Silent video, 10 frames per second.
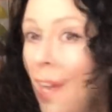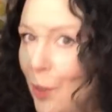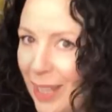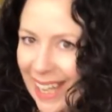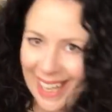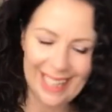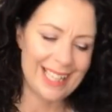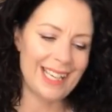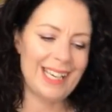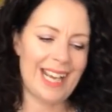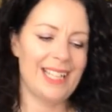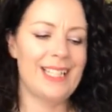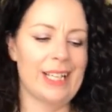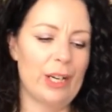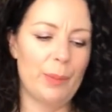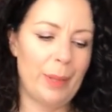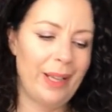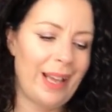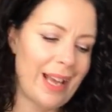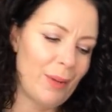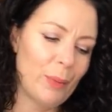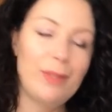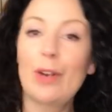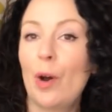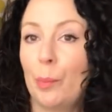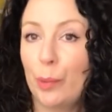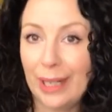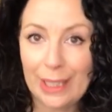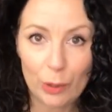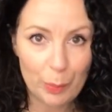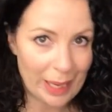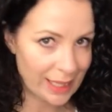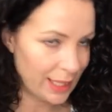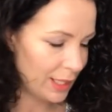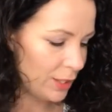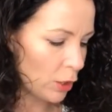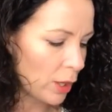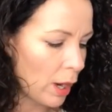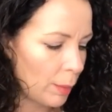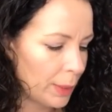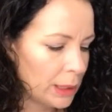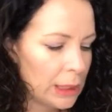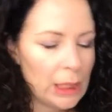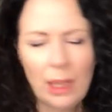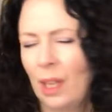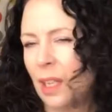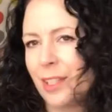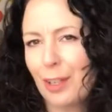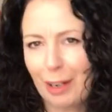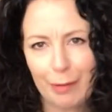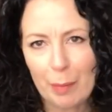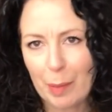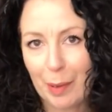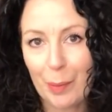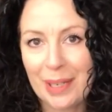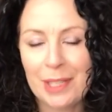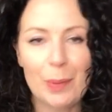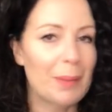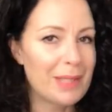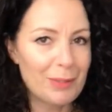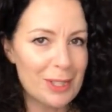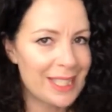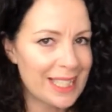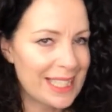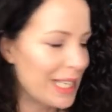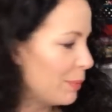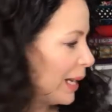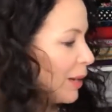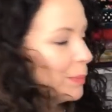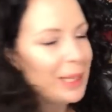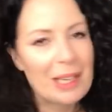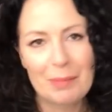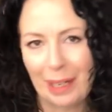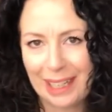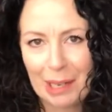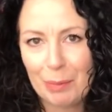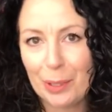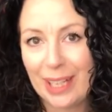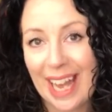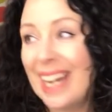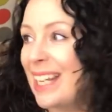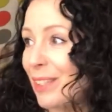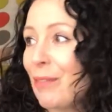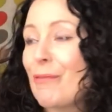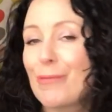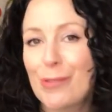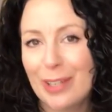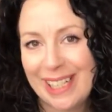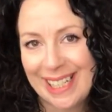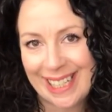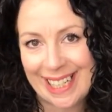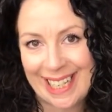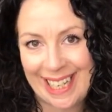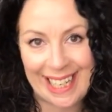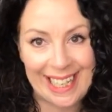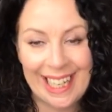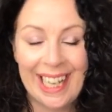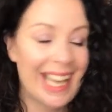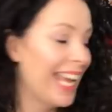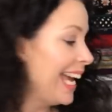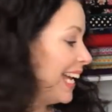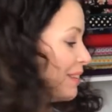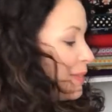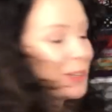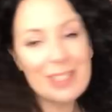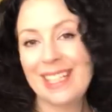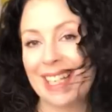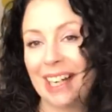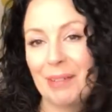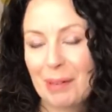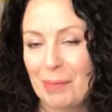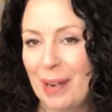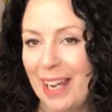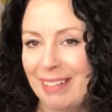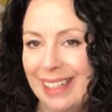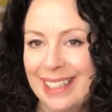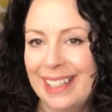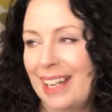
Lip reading: Okay, next up, we've got printyourpattern.com. Sorry if I'm a bit windswept. I've just had to nip out and pick up my little boy, and it's freezing here. And I forgot to tell you what I'm wearing.